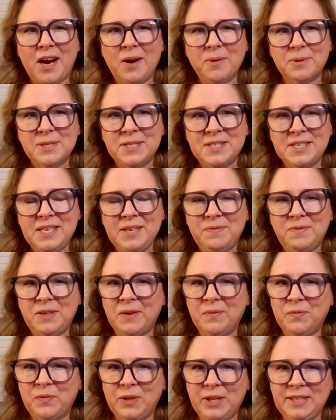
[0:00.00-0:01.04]
I received
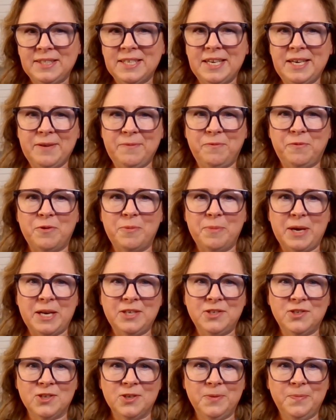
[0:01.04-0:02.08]
conflicting
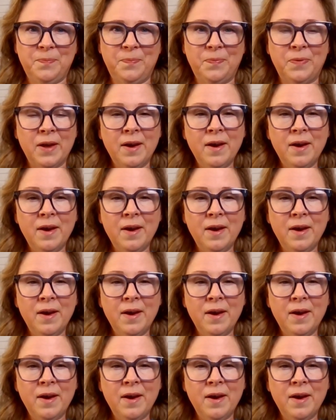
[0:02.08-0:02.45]
information.